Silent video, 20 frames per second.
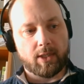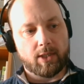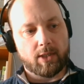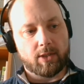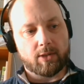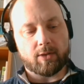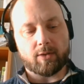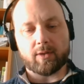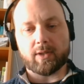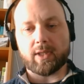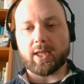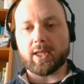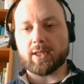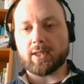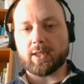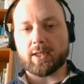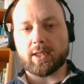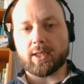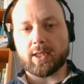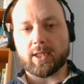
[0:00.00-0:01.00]

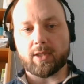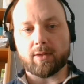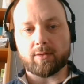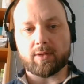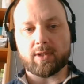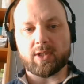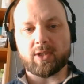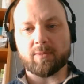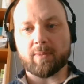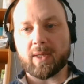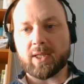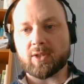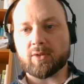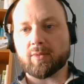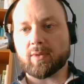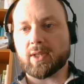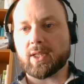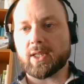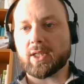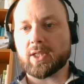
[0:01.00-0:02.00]
dispense
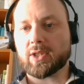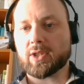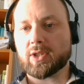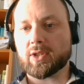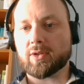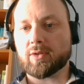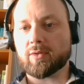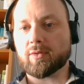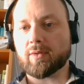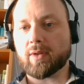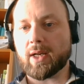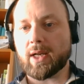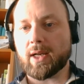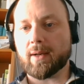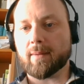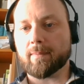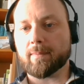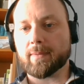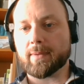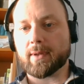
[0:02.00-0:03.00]
with the issue,
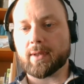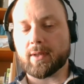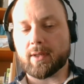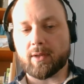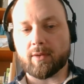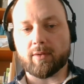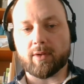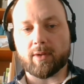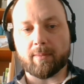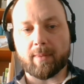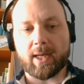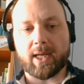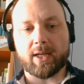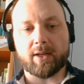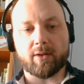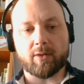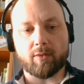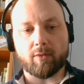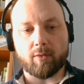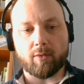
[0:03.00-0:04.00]
the
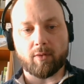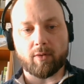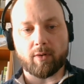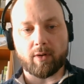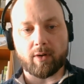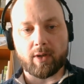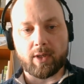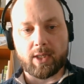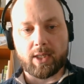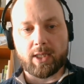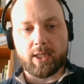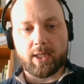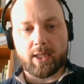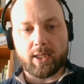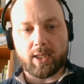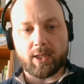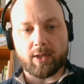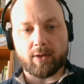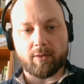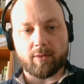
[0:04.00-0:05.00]
matter, or
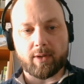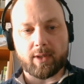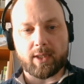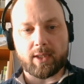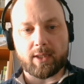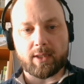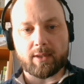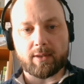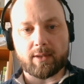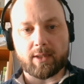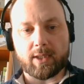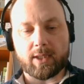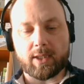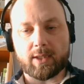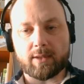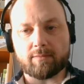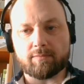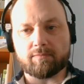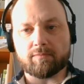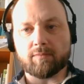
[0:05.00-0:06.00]

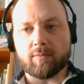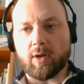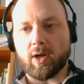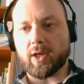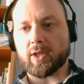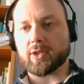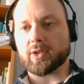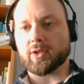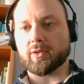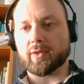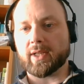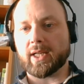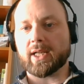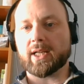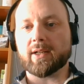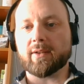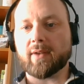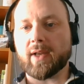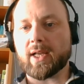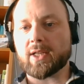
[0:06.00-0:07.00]
the hostile
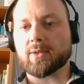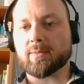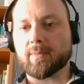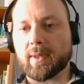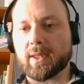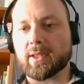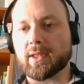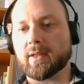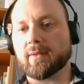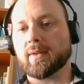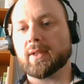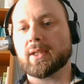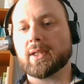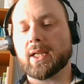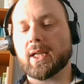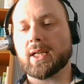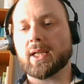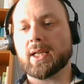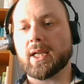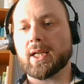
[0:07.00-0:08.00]
negative aspect of it
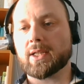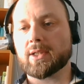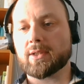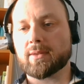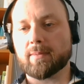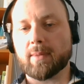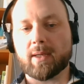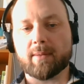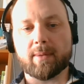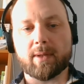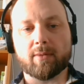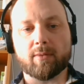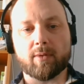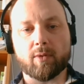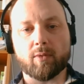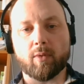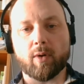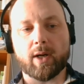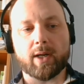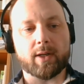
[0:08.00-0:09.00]
that as may be
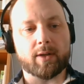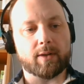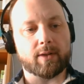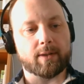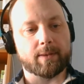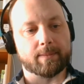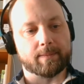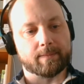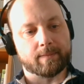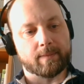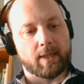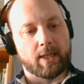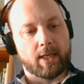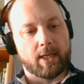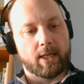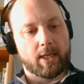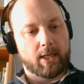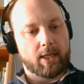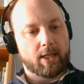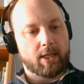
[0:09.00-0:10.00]
required.
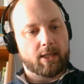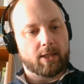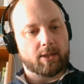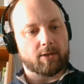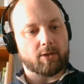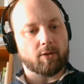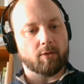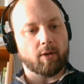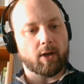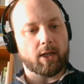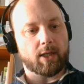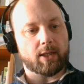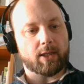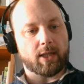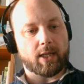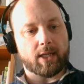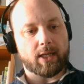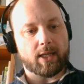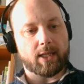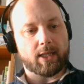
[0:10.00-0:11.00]
Let's go on.
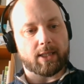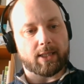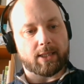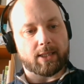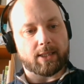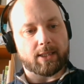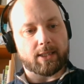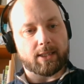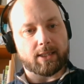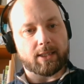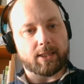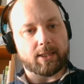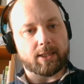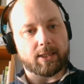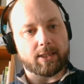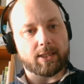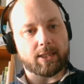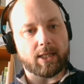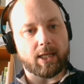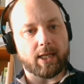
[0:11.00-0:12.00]

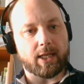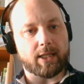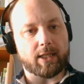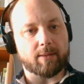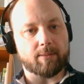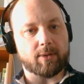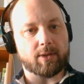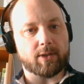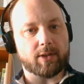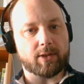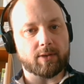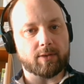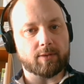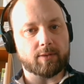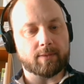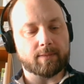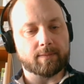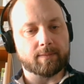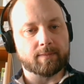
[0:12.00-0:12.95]
Slide number 2,